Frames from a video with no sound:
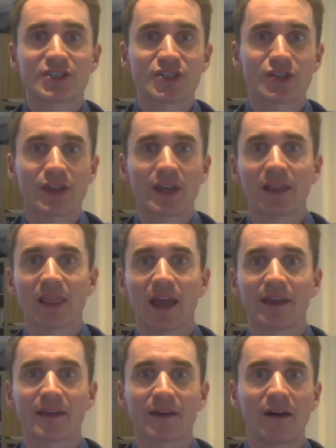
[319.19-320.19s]
thing like
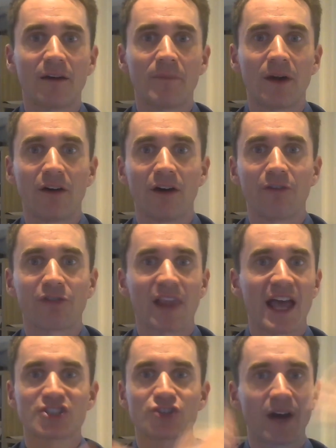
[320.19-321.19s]
a
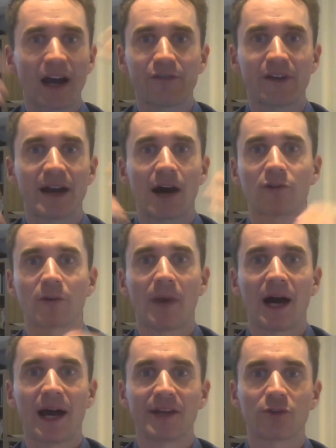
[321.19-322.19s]
flash drive in our
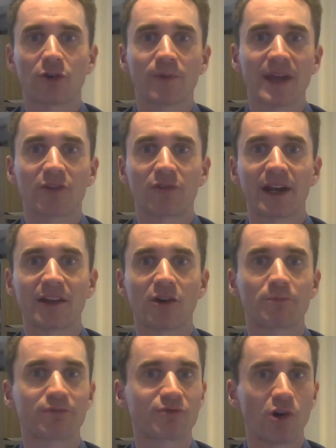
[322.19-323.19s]
mind, or we are running on
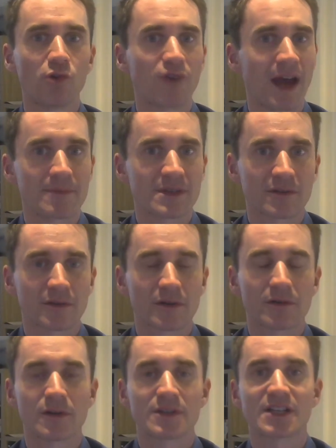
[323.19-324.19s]
programs
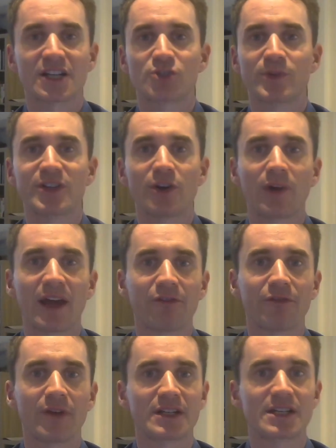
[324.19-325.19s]
or such. We don't have
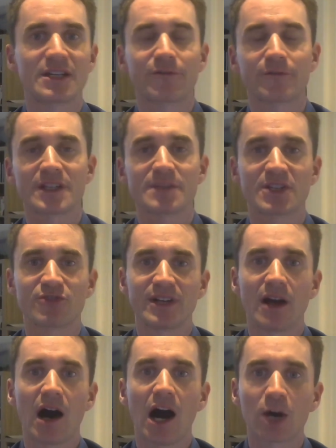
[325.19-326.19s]
a difference between
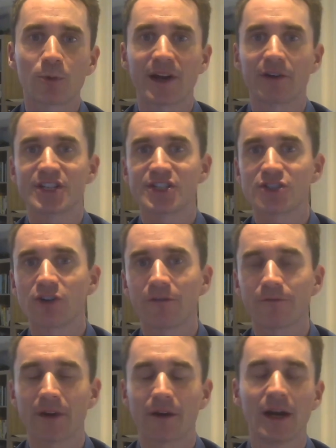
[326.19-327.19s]
hardware and
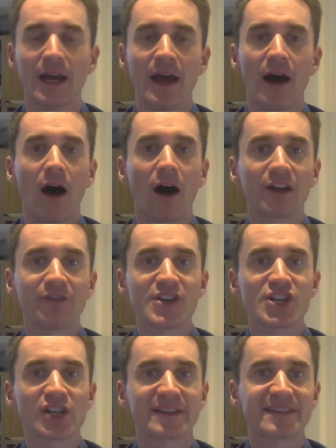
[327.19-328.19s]
software.
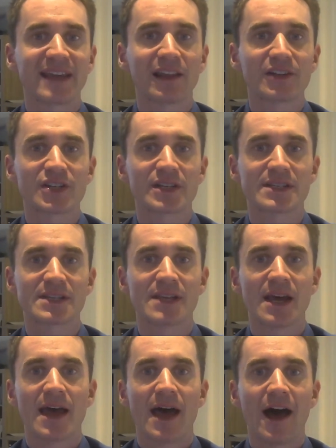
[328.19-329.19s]
Artificial intelligence,
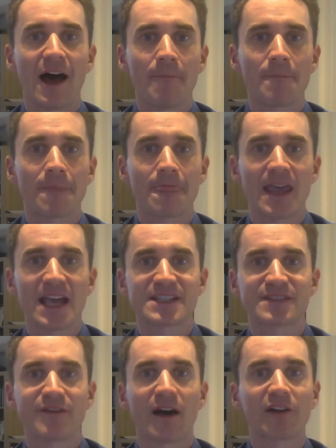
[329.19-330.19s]
as
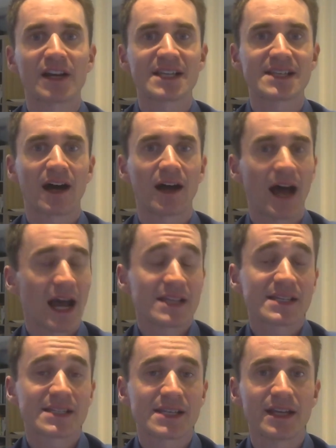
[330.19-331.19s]
far as I
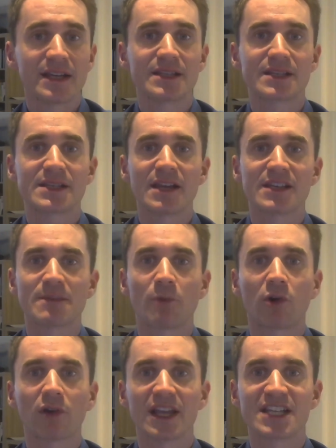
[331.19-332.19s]
see it, is more or
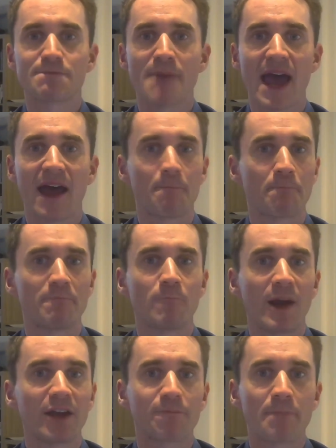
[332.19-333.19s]
less a way
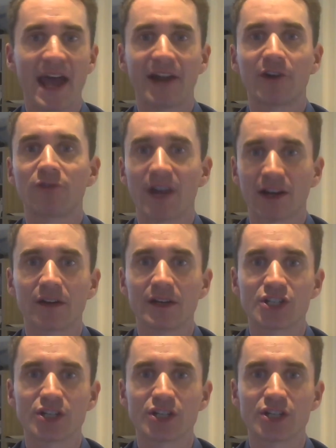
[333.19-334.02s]
of pattern recognition.